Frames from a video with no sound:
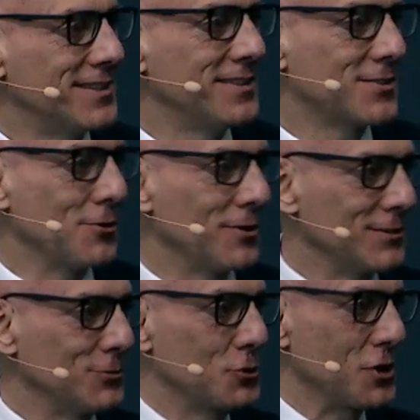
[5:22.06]
Cisco
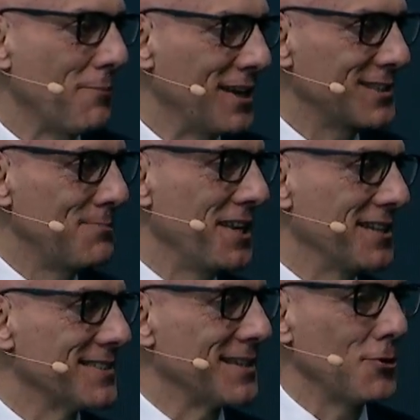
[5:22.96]
and to share my
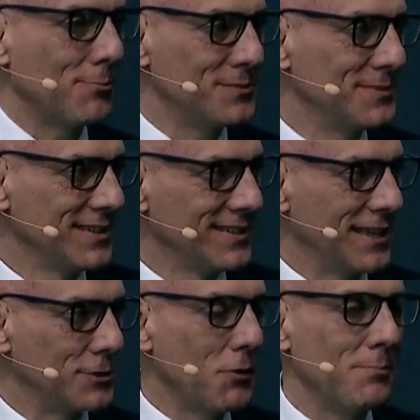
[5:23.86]
experience. I hope
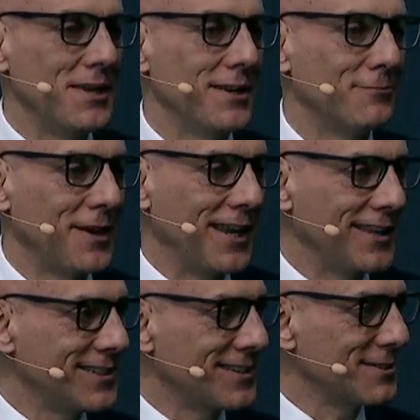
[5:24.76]
that will be of
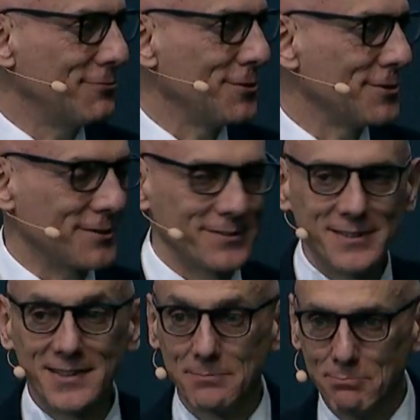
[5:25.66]
any interest for
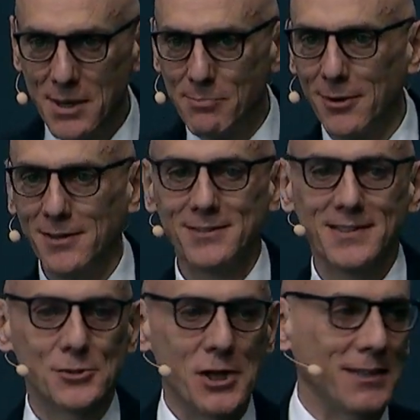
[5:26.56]
these people,
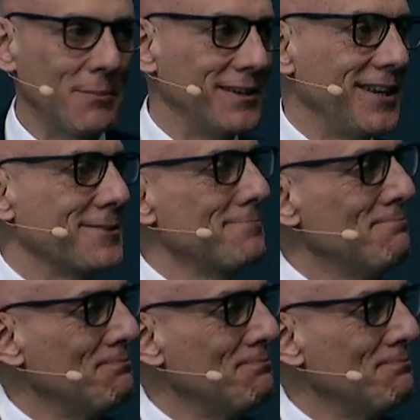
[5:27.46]
these gentlemen here.